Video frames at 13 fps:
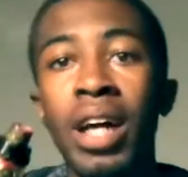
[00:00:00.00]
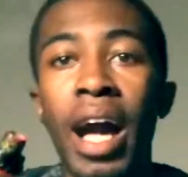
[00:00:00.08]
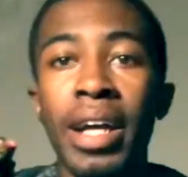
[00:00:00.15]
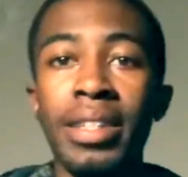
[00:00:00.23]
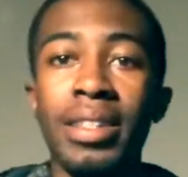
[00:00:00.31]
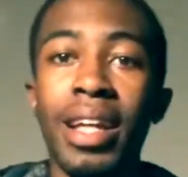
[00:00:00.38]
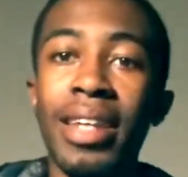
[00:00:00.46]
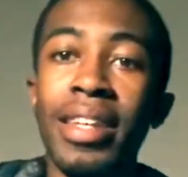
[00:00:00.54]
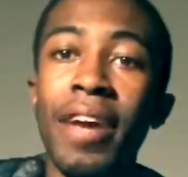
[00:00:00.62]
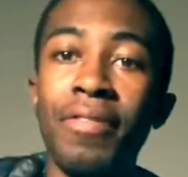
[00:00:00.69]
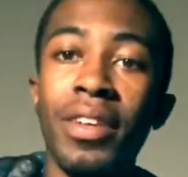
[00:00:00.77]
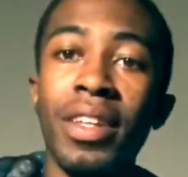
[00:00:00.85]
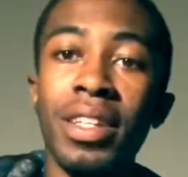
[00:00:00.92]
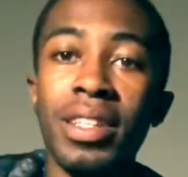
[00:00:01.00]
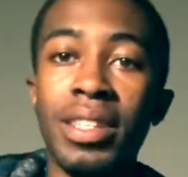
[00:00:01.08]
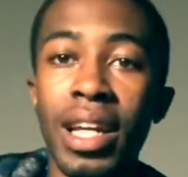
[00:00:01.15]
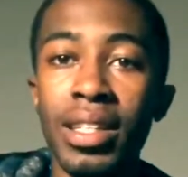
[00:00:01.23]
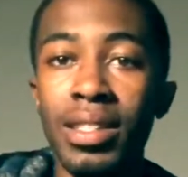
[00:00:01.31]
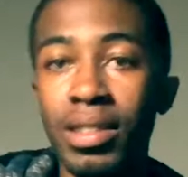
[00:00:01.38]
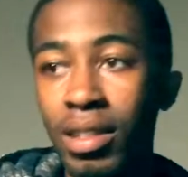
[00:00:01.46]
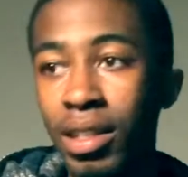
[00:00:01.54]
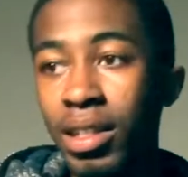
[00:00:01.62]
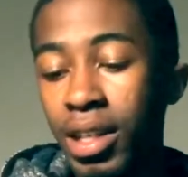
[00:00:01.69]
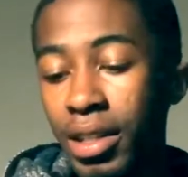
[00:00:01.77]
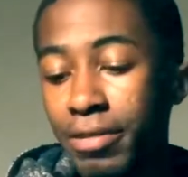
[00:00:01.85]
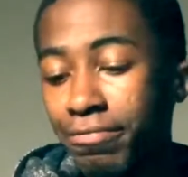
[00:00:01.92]
I definitely taste the
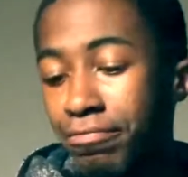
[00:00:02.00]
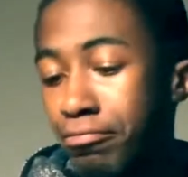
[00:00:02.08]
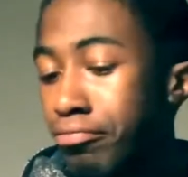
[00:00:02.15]
good.